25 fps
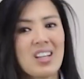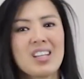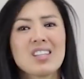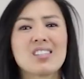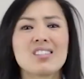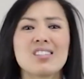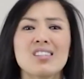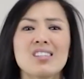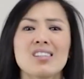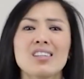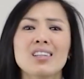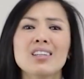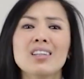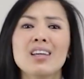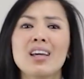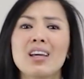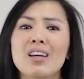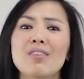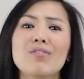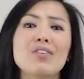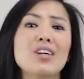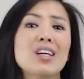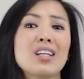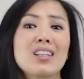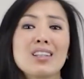Singing
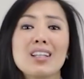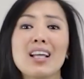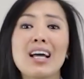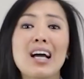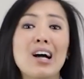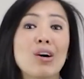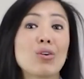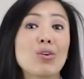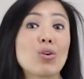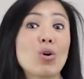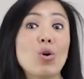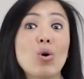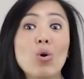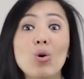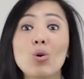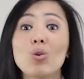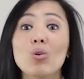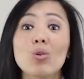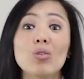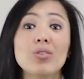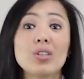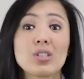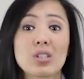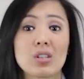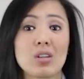heavy and loud
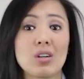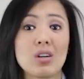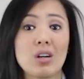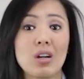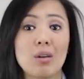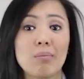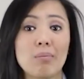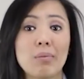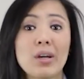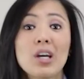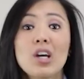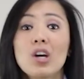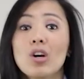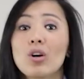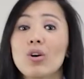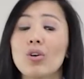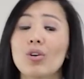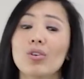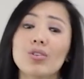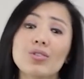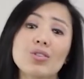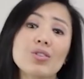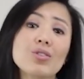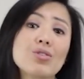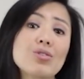all the time
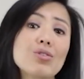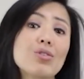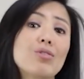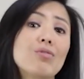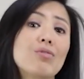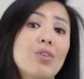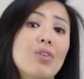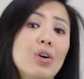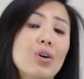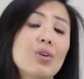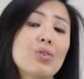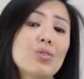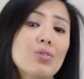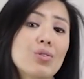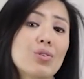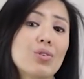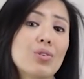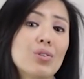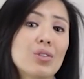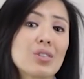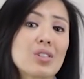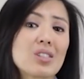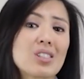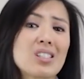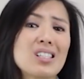causes your vocal
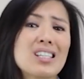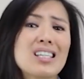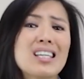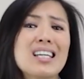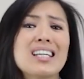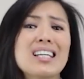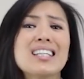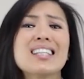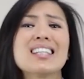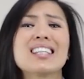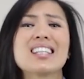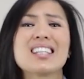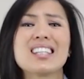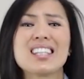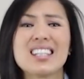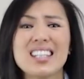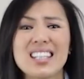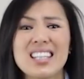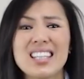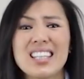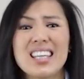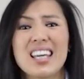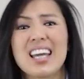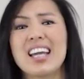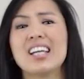cords to get
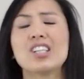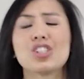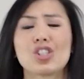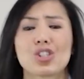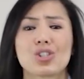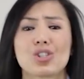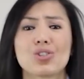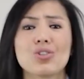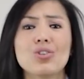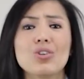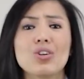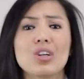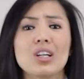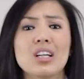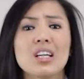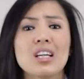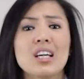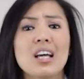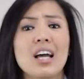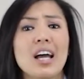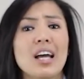thick and short